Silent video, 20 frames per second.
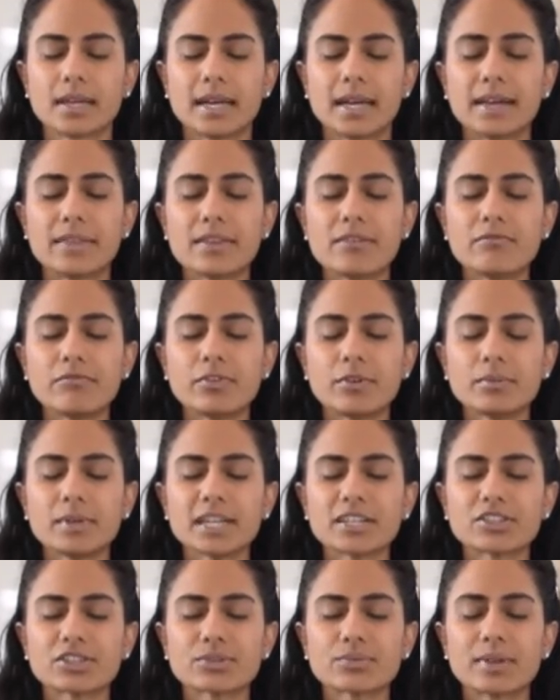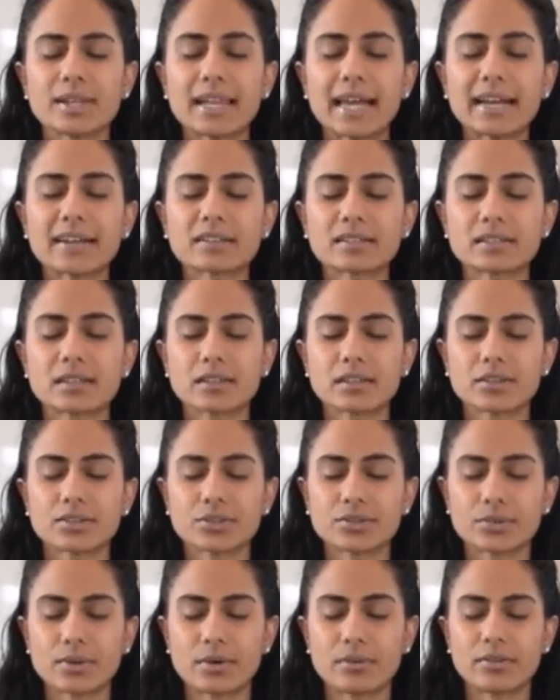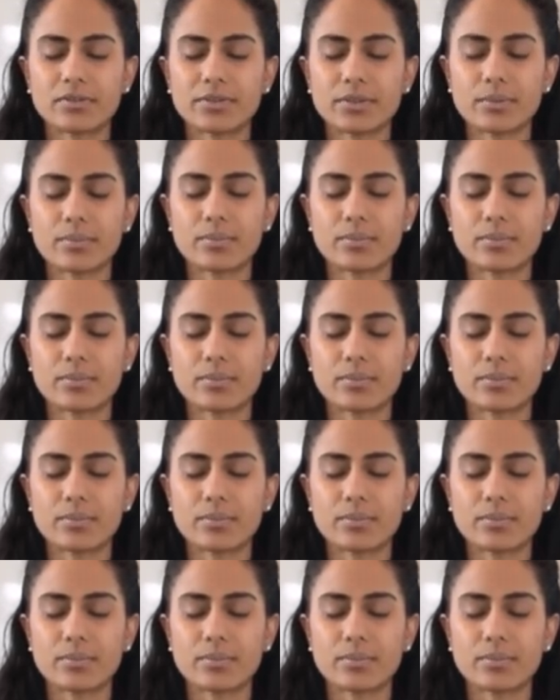And then from here, just relax the control of the